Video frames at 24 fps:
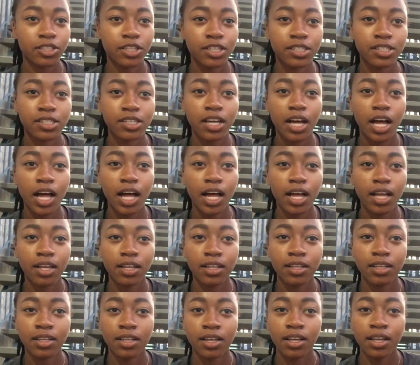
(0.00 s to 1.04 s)
Just got
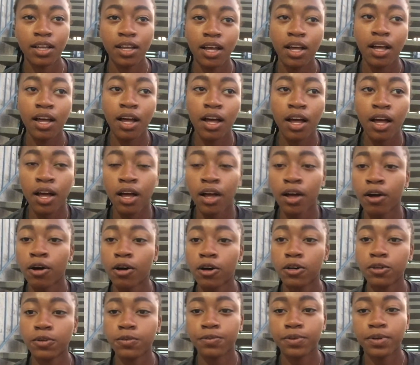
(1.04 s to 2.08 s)

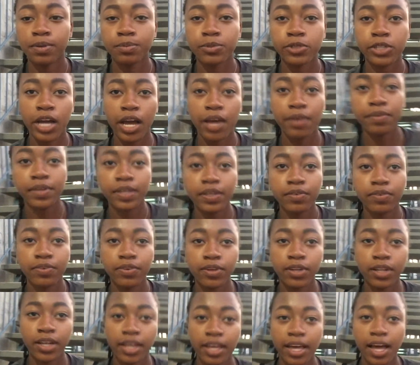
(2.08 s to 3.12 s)
home from driving
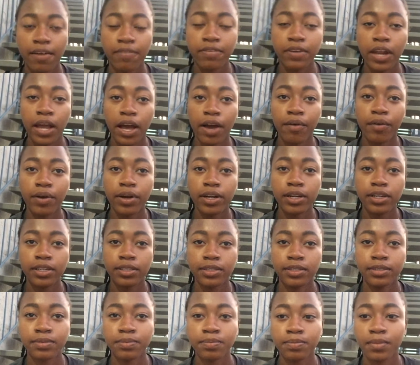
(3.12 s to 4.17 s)
for like half an hour.
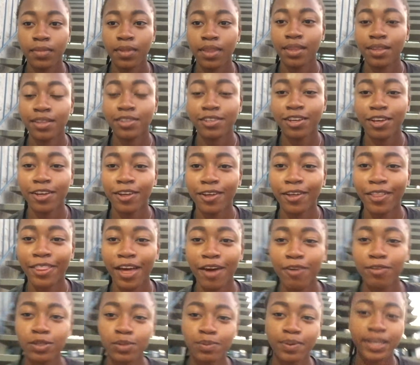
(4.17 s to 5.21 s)
So
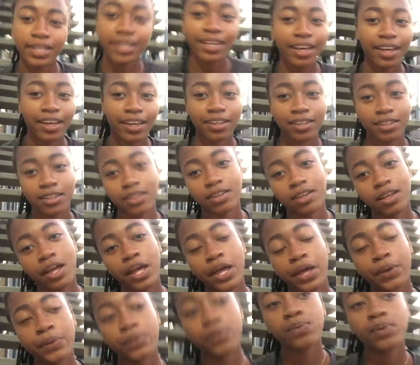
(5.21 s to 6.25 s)
that was my day.
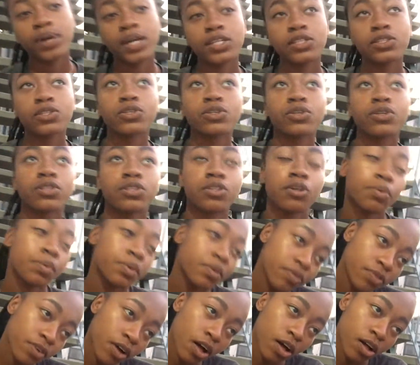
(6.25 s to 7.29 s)
Went to
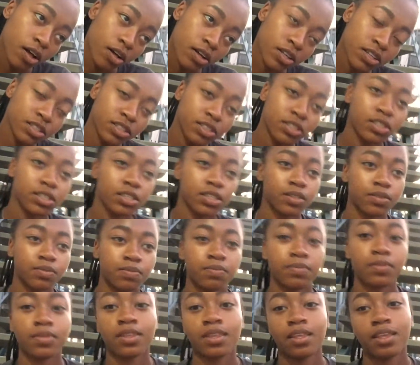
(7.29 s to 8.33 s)
Adobe Falls.
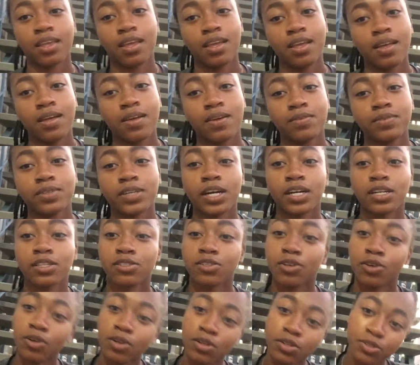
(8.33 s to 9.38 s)
We got
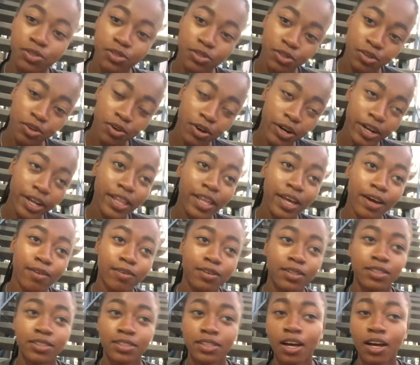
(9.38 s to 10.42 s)
a told story that was